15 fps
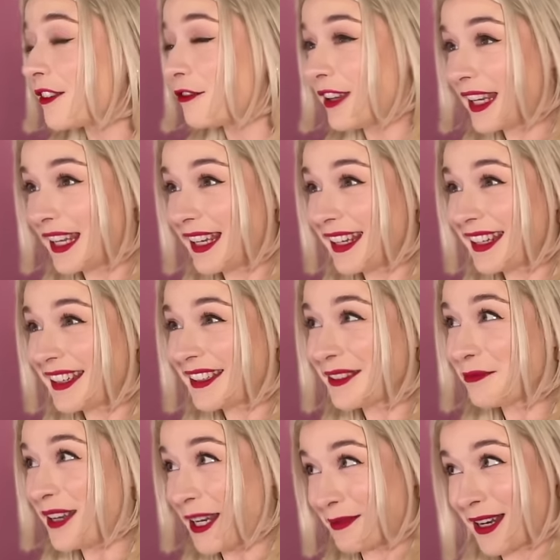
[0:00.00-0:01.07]
Vicky,
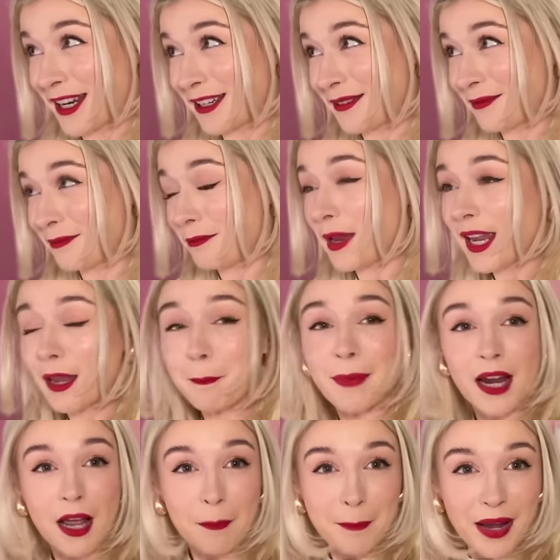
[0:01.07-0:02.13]
Make Magic, Make It,
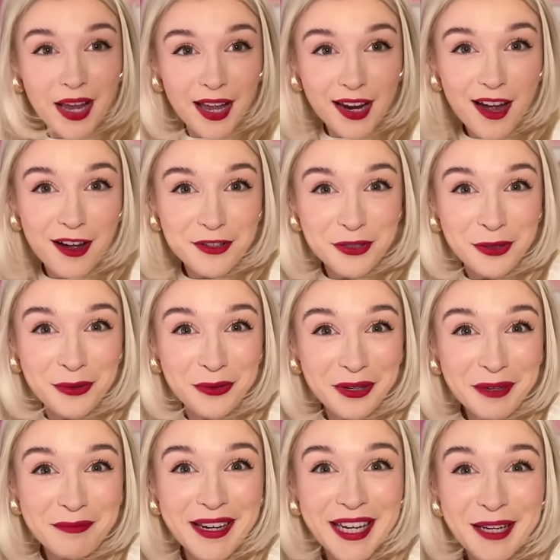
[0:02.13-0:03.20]
I can't
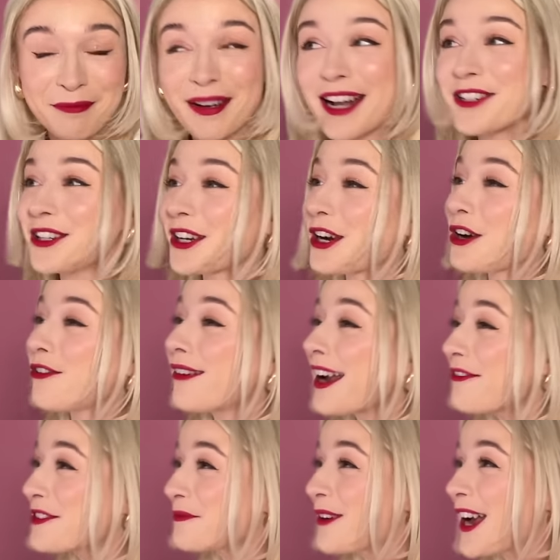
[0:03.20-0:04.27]
talk, Make It Magic
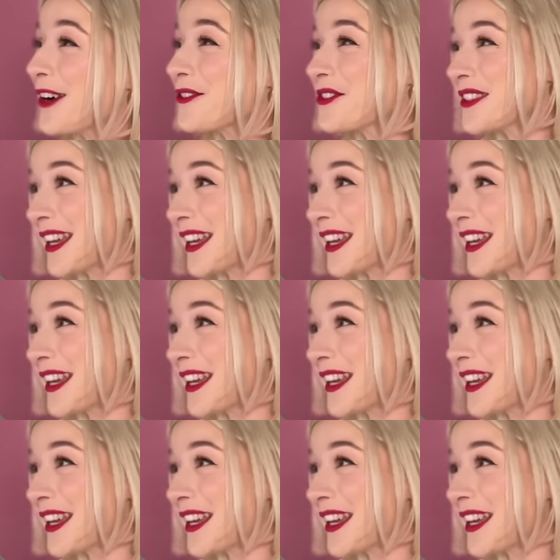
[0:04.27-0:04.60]
craft pouch.